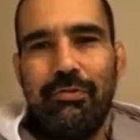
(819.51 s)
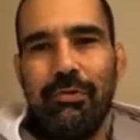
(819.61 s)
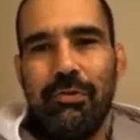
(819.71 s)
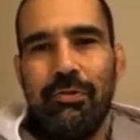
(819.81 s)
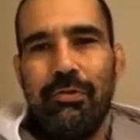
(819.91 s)

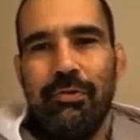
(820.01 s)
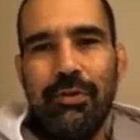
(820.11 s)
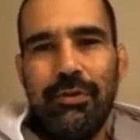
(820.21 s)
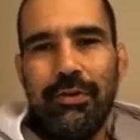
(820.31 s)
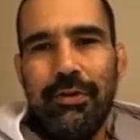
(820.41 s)
So
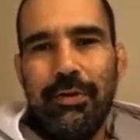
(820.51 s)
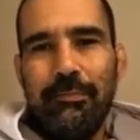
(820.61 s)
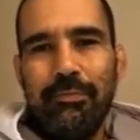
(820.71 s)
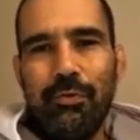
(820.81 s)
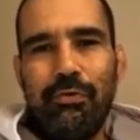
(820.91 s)

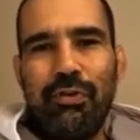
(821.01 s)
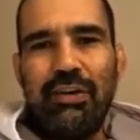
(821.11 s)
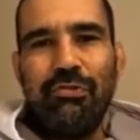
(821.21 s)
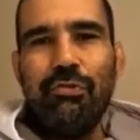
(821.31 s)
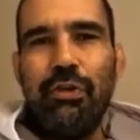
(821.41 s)
we
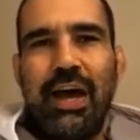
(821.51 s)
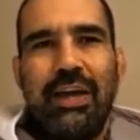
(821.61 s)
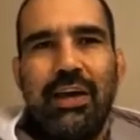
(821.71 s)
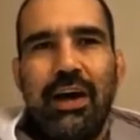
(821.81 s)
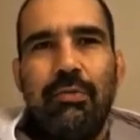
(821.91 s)
try to do
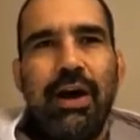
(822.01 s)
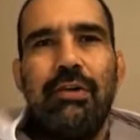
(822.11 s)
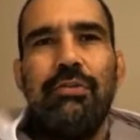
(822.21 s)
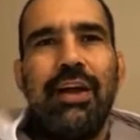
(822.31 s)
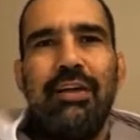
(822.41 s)
like
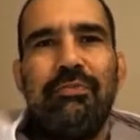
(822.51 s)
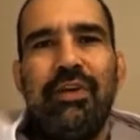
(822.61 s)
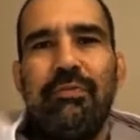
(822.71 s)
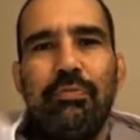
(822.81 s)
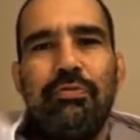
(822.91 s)
around
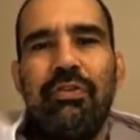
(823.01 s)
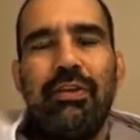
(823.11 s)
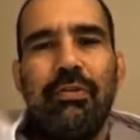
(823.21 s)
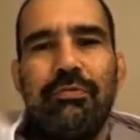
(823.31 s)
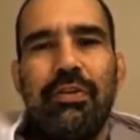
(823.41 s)
95%
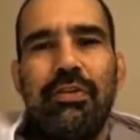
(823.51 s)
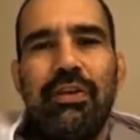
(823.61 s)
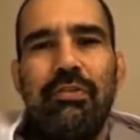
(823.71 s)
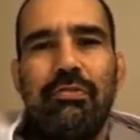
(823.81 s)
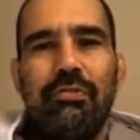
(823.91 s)
of the
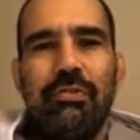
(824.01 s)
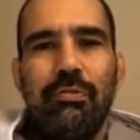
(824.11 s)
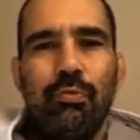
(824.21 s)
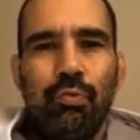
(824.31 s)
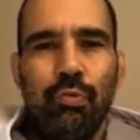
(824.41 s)
things
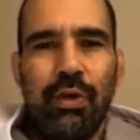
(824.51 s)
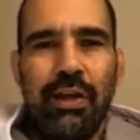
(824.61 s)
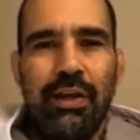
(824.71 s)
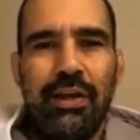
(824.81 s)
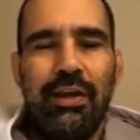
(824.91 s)

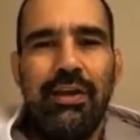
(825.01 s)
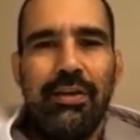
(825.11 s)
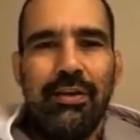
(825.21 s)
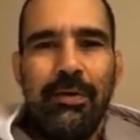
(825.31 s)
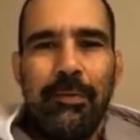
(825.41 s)

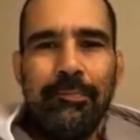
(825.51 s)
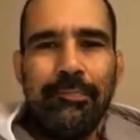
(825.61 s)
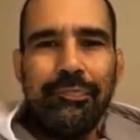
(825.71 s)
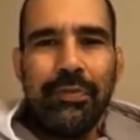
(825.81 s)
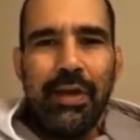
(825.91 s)
really
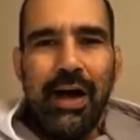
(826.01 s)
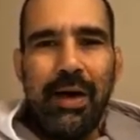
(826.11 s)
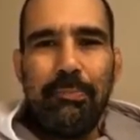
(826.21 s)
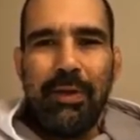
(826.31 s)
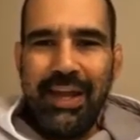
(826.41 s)

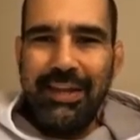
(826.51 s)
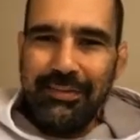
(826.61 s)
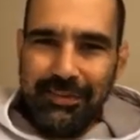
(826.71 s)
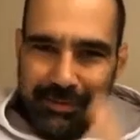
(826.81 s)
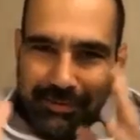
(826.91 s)

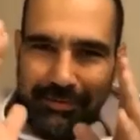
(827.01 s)
planned.